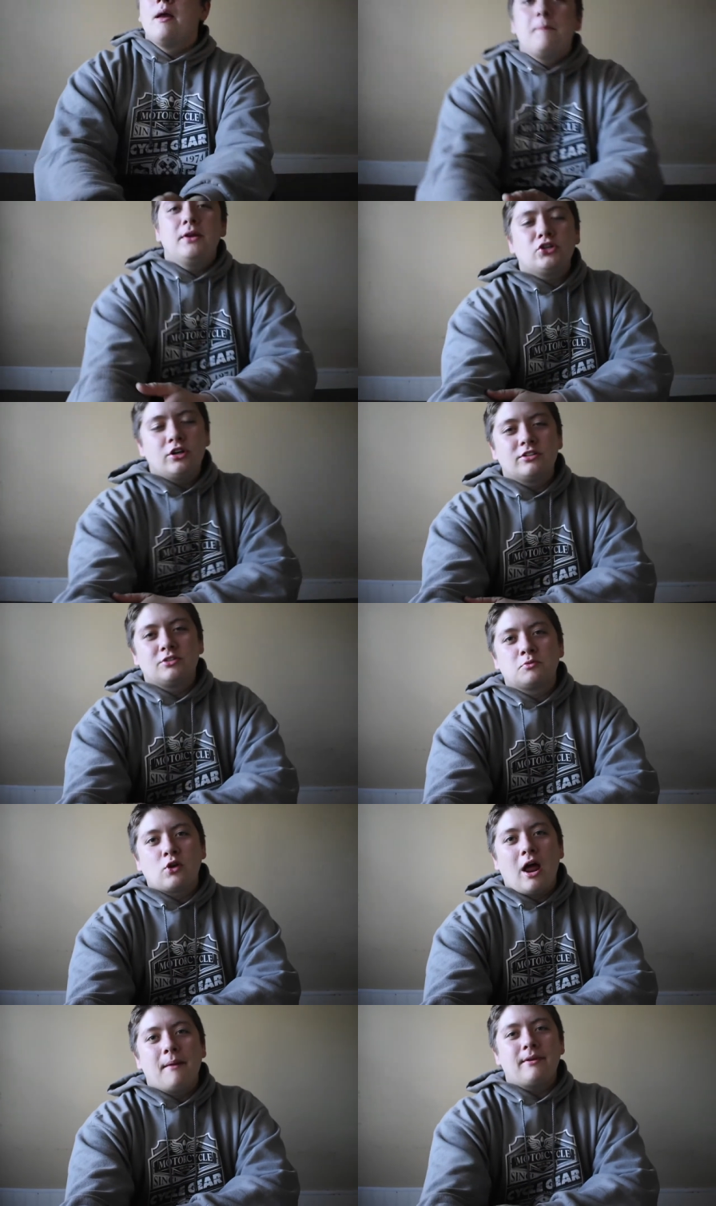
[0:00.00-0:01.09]
Be sure to
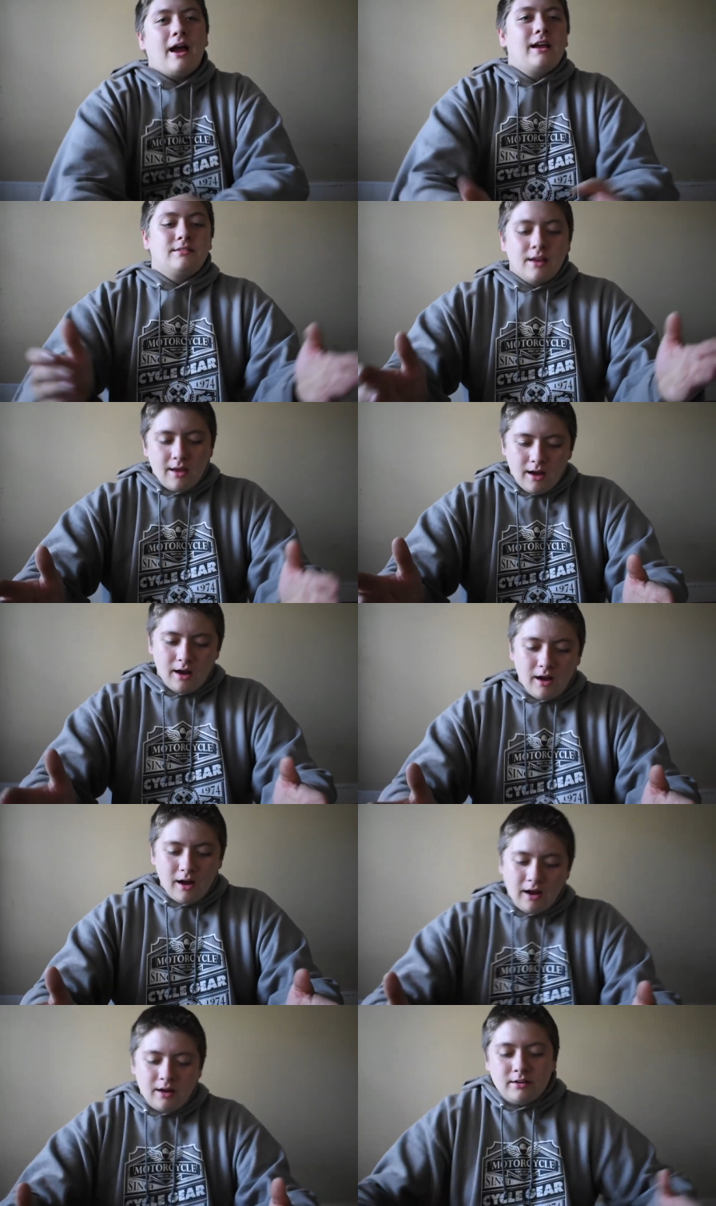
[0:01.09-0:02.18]
subscribe, guys.
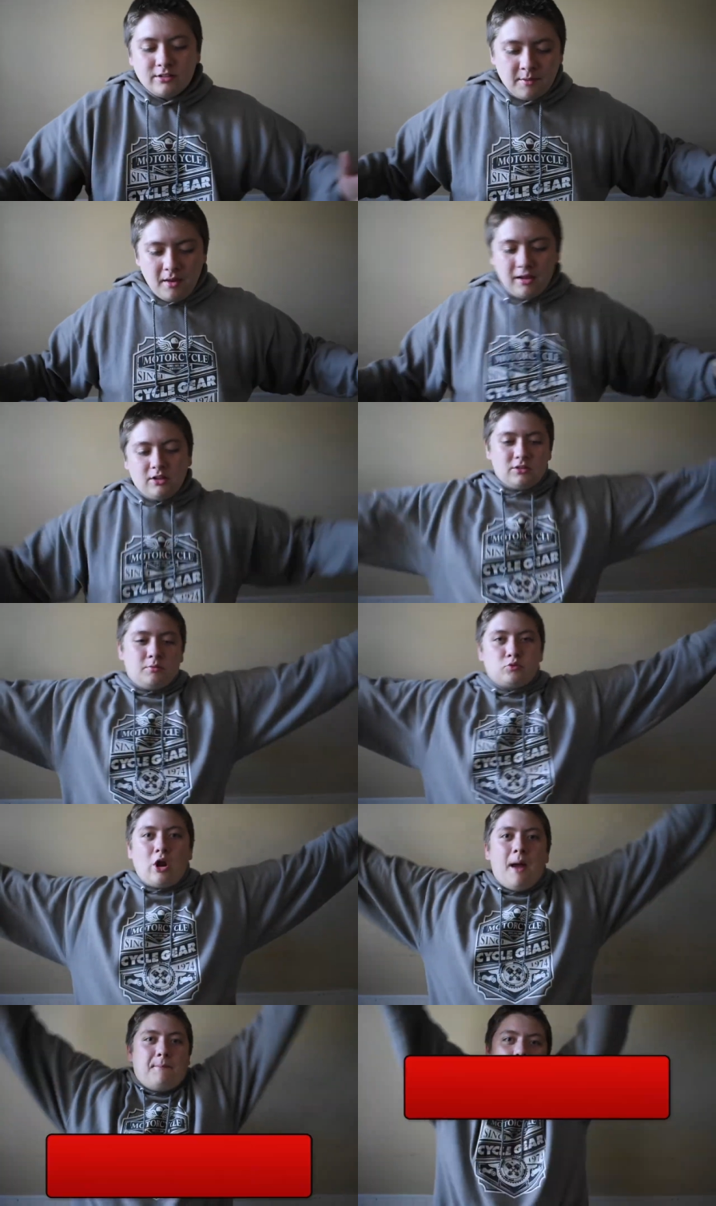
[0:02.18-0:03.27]
Uh, there's gonna be a little
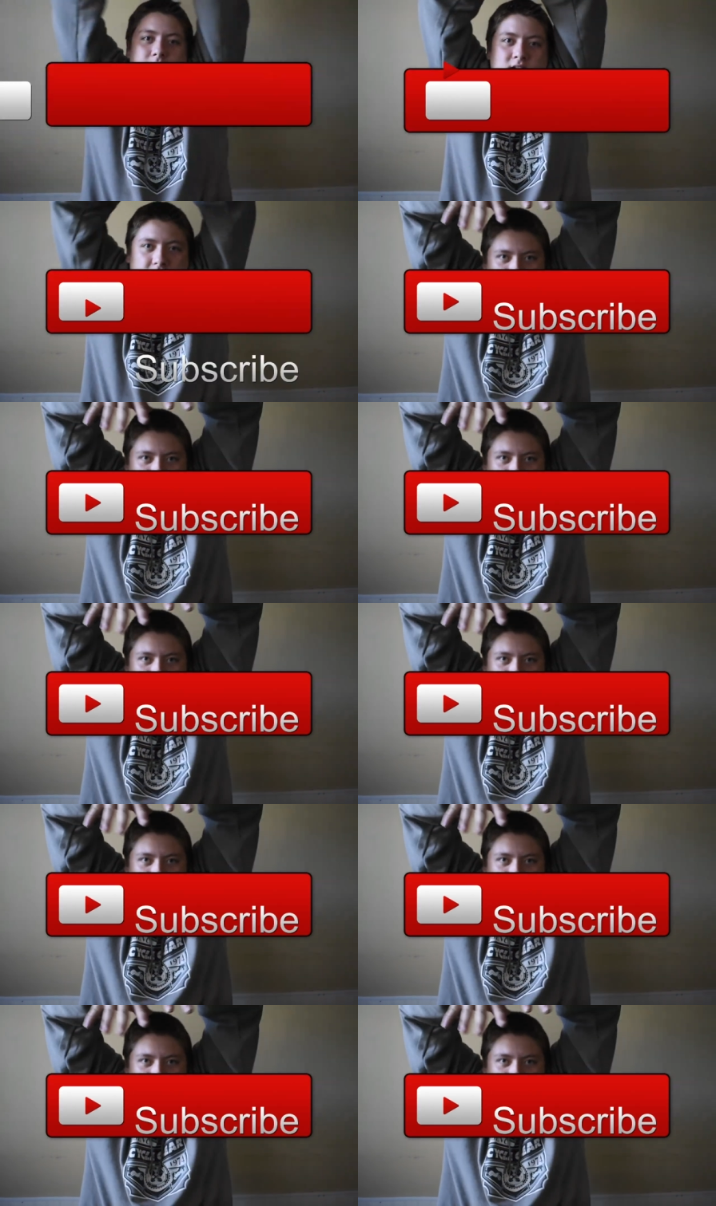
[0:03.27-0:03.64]
subscribe button,